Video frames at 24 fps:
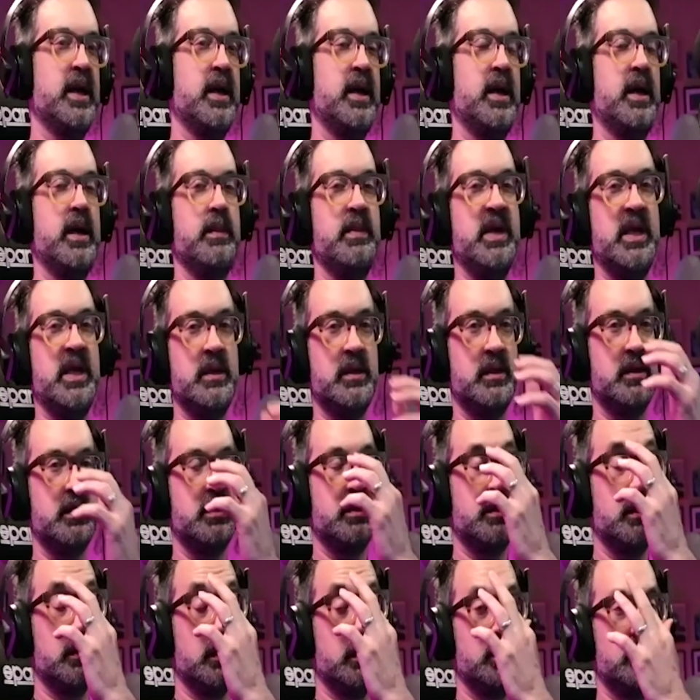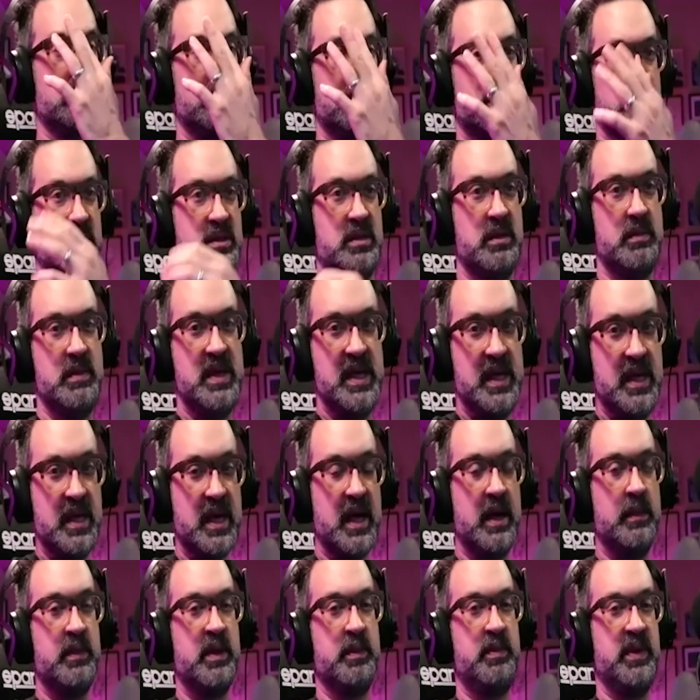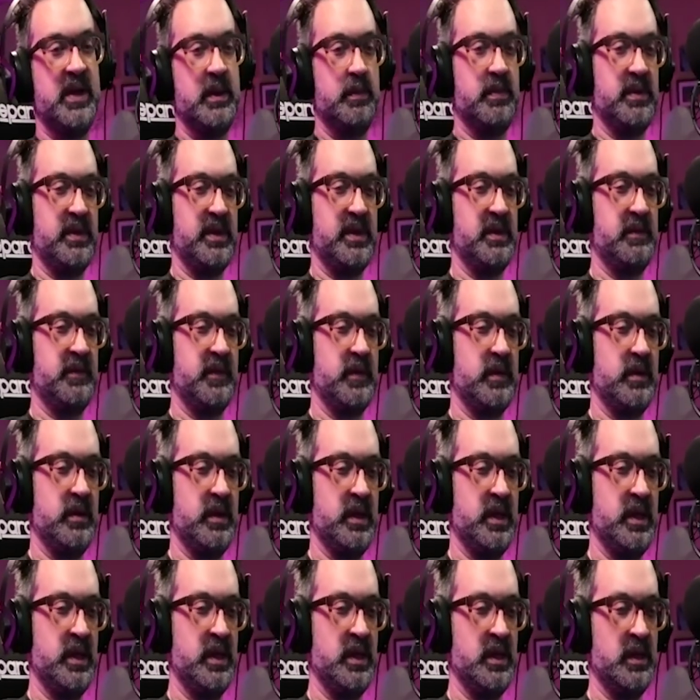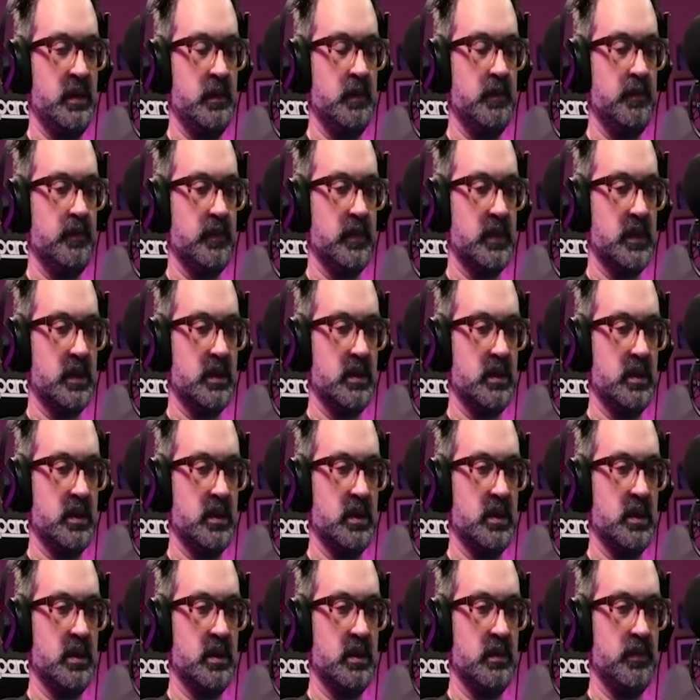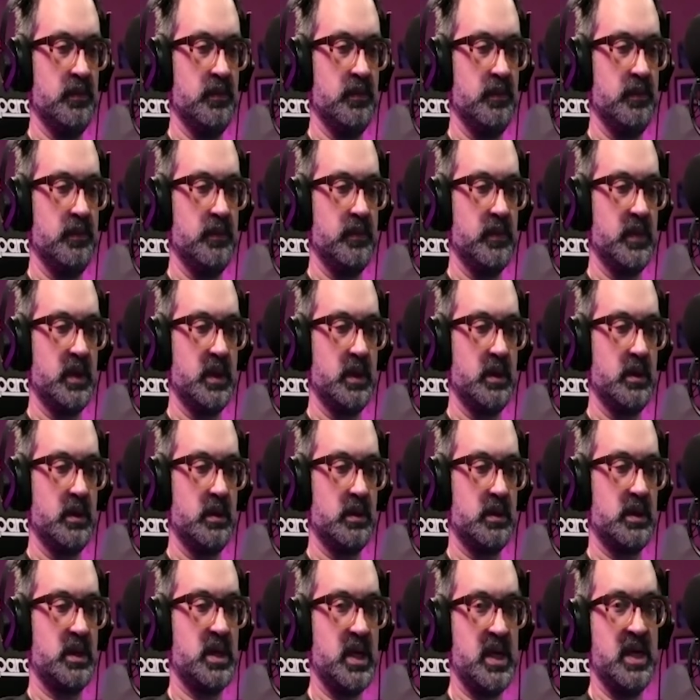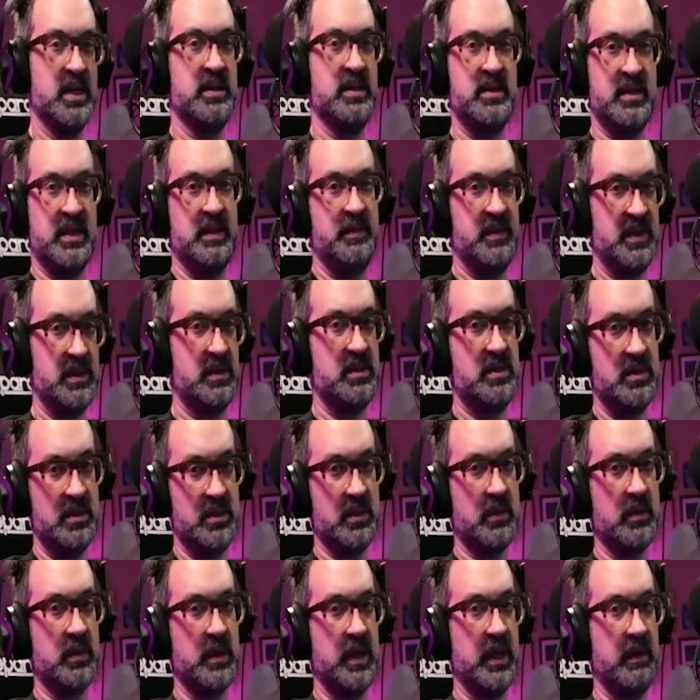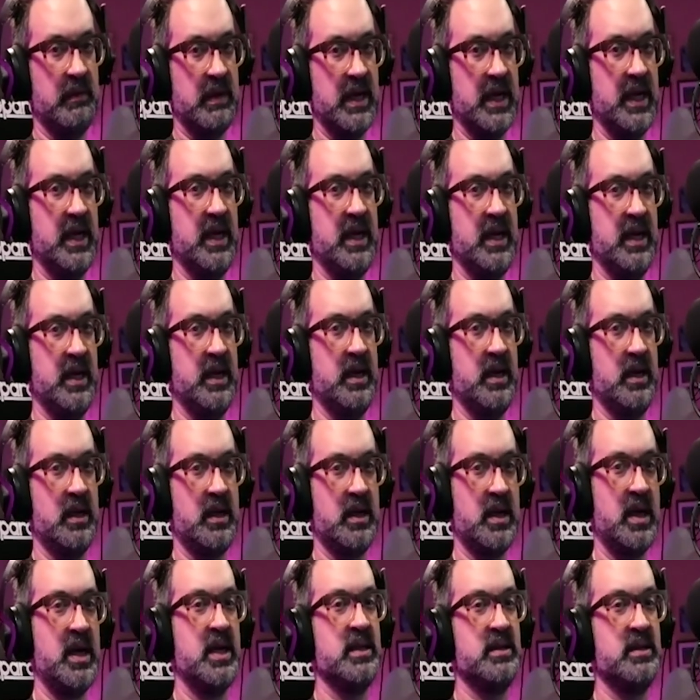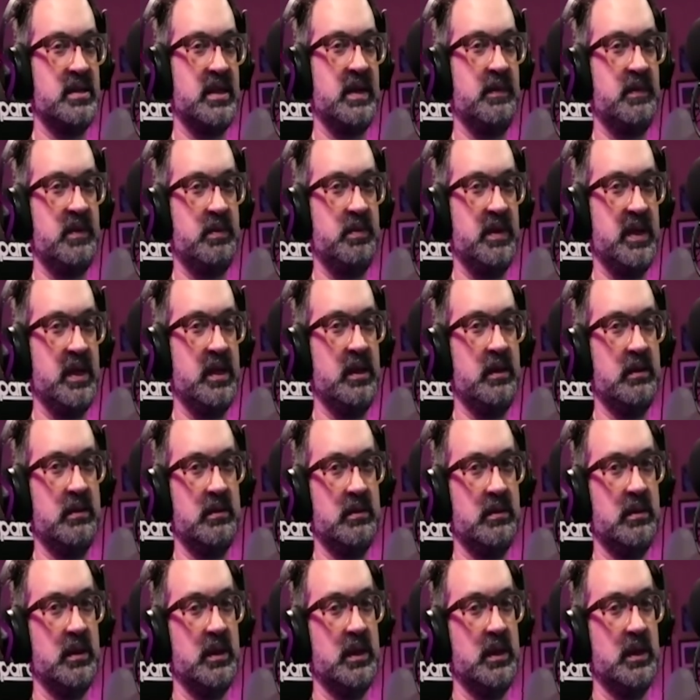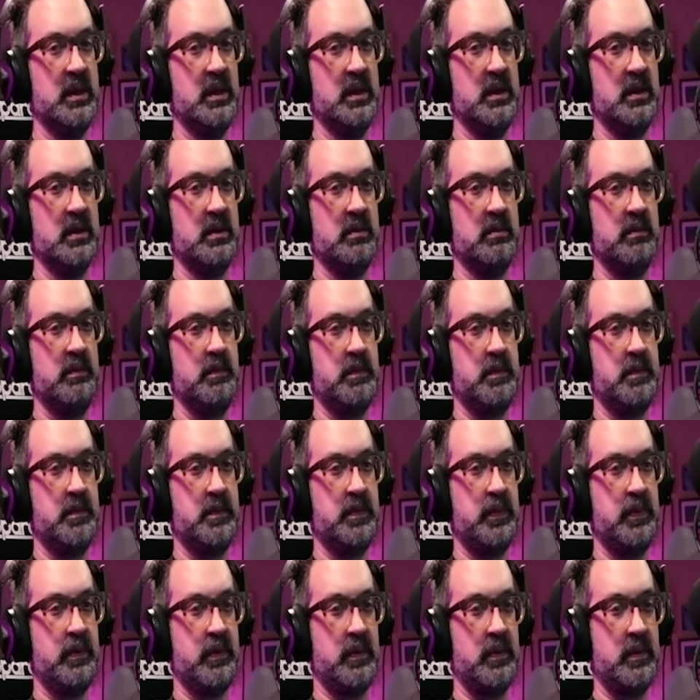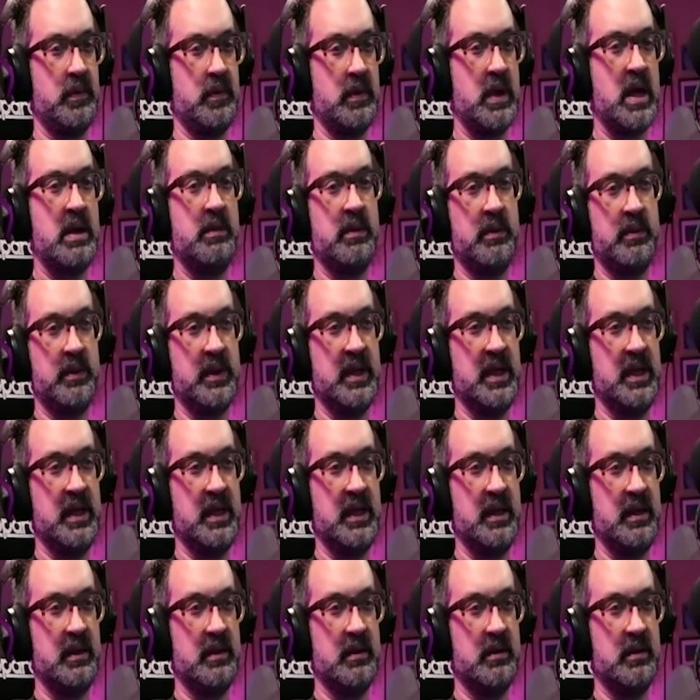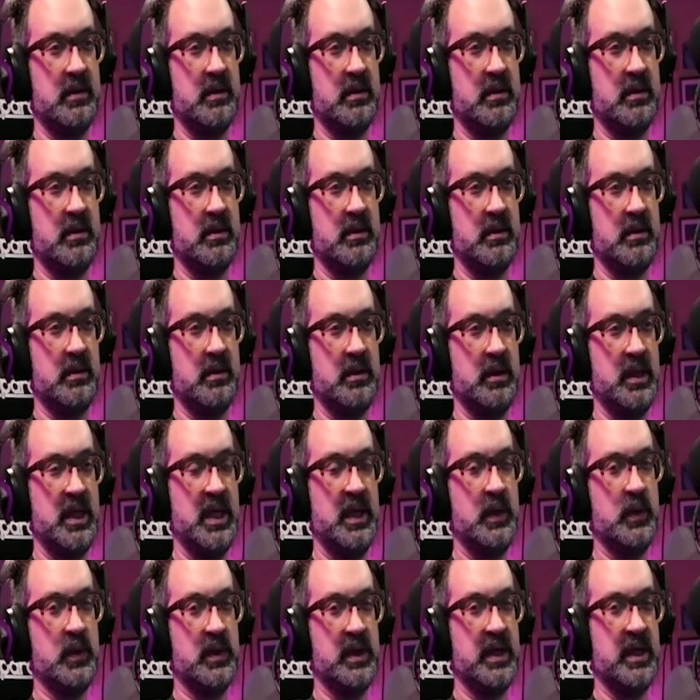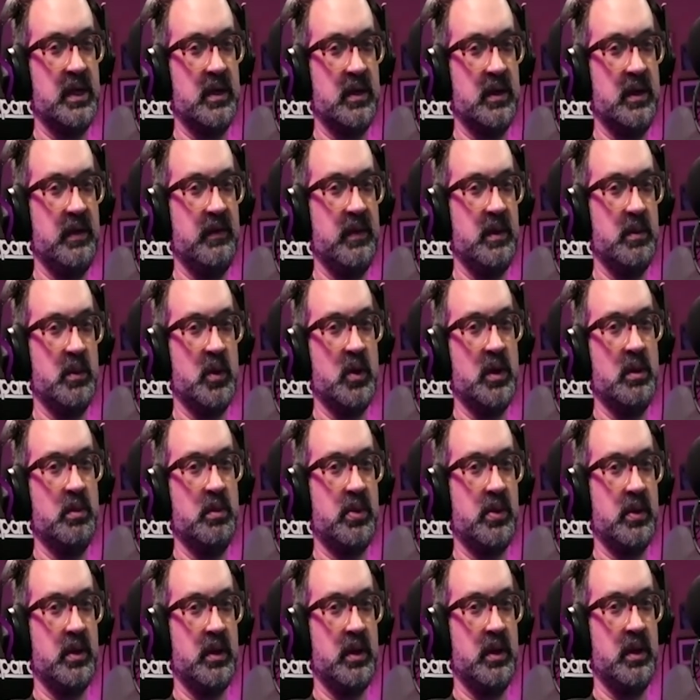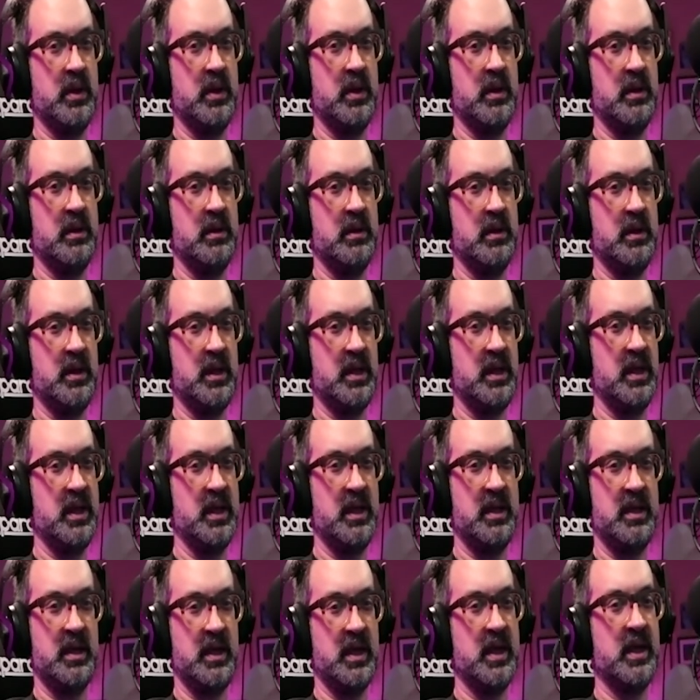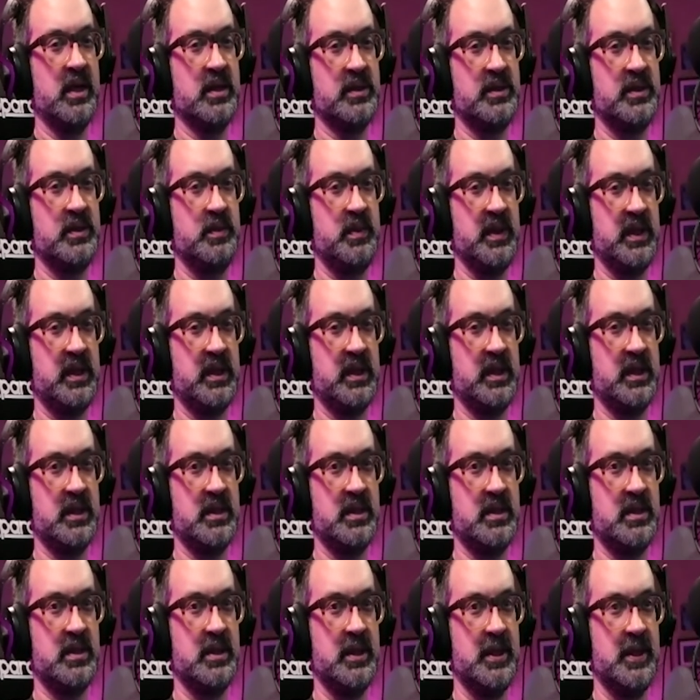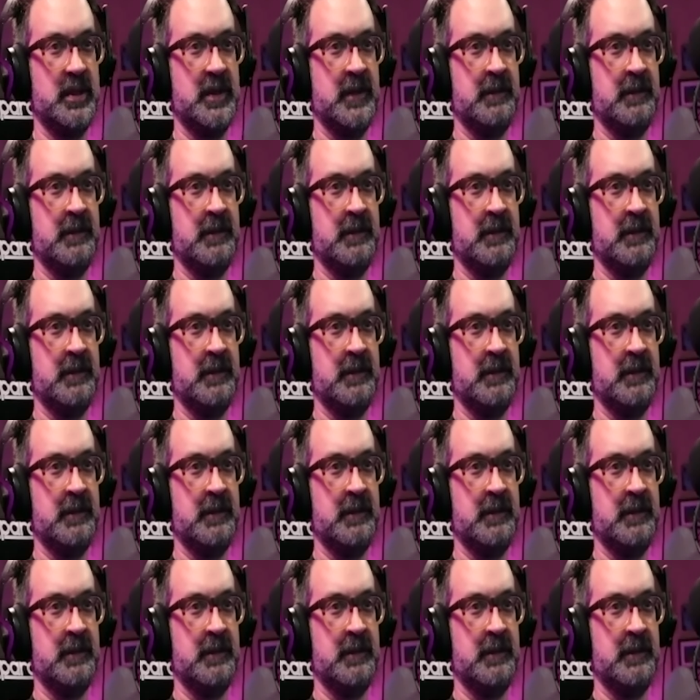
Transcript: I mean, to me, I'm a big believer in um, concept and story, right? And concept being probably equally or even more important than anything else, because